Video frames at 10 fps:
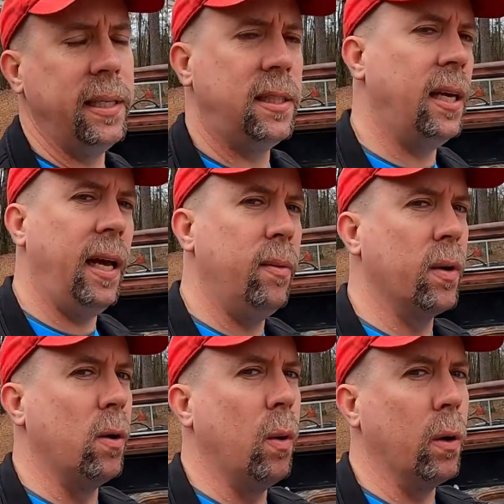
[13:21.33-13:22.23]
things today.
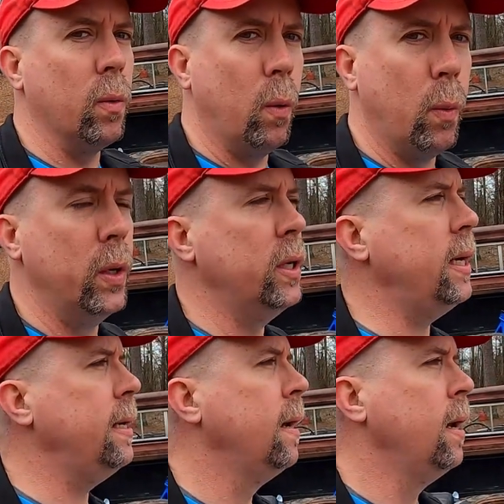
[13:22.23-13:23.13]
We're going to work with
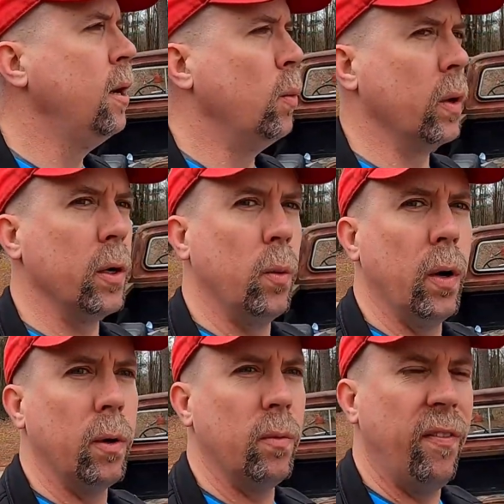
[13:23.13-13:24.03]
wood. We're going to
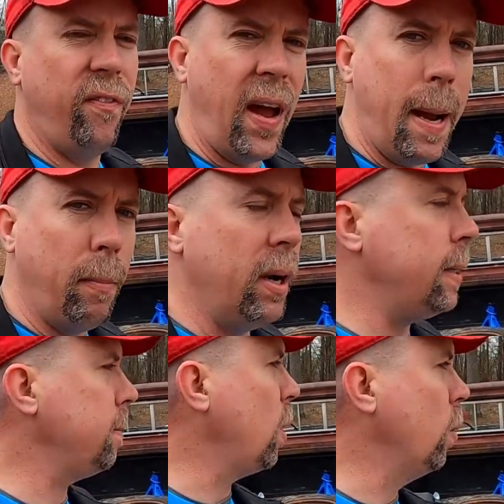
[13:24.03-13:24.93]
work with
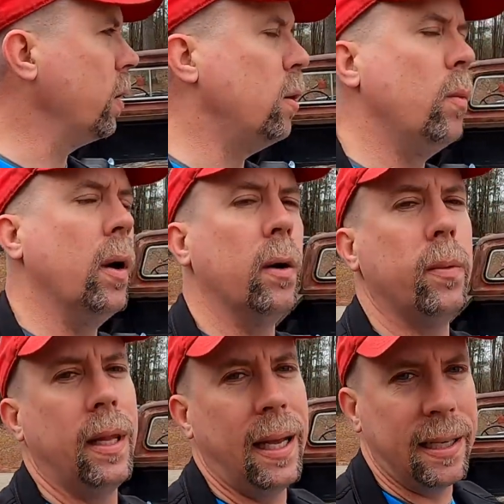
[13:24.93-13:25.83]
fabric. We're going to work
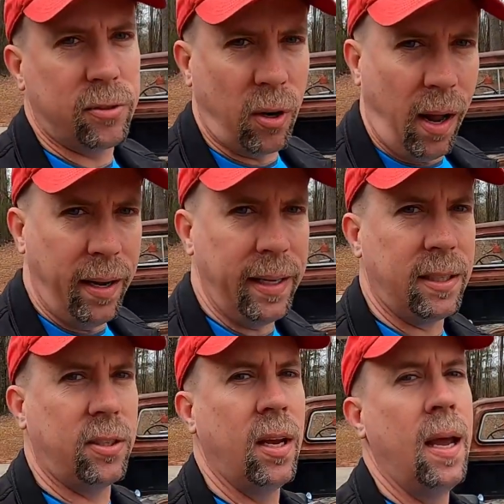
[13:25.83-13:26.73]
with
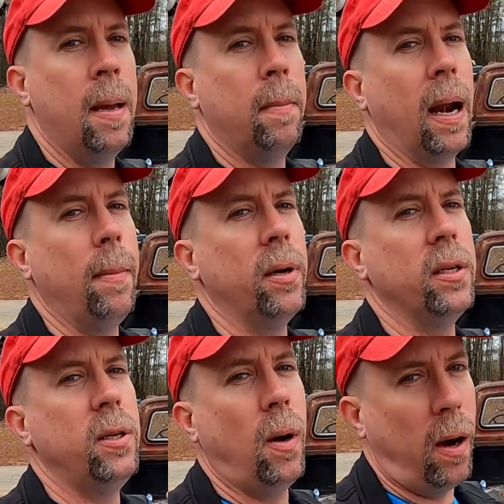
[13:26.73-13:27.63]
electronics. But I'm
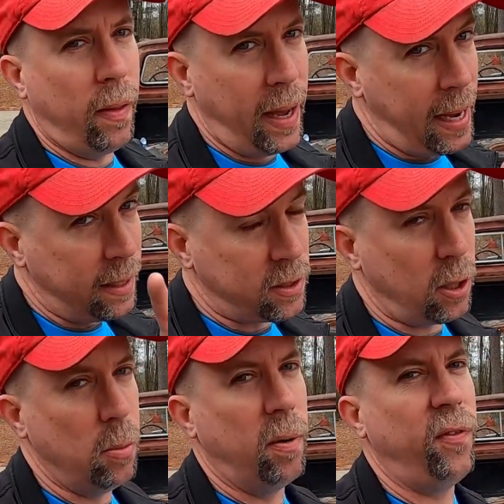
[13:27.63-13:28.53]
going to do all that.
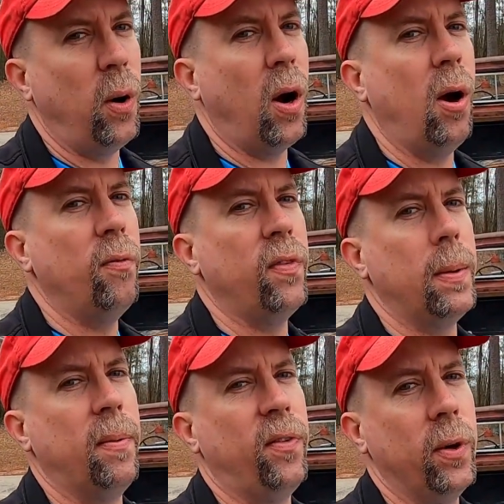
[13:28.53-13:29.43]
So before,
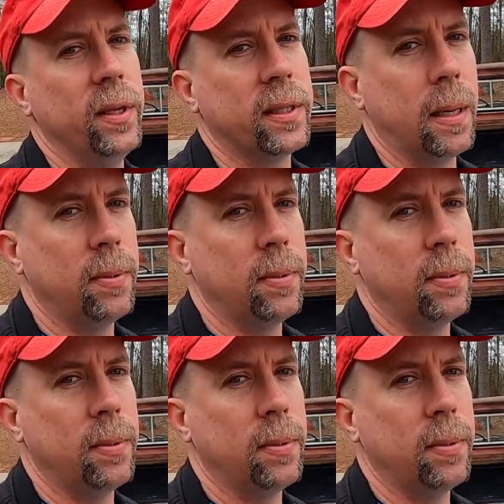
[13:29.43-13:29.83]
hopefully, before this